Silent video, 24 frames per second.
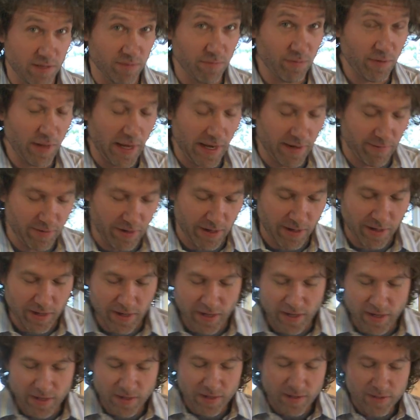and flavor.
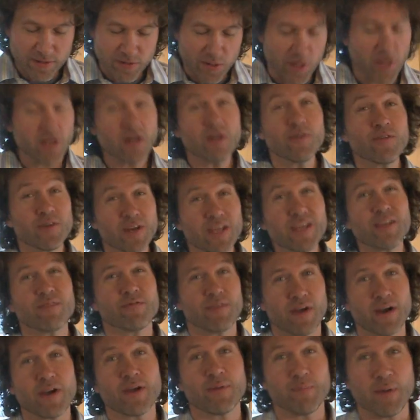So you don't need
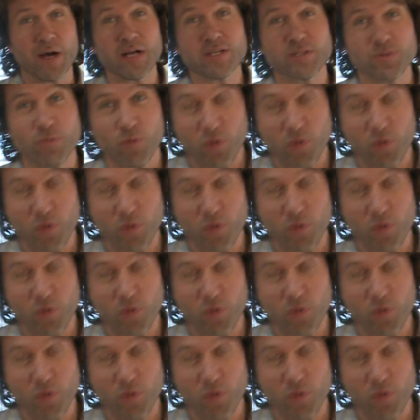very much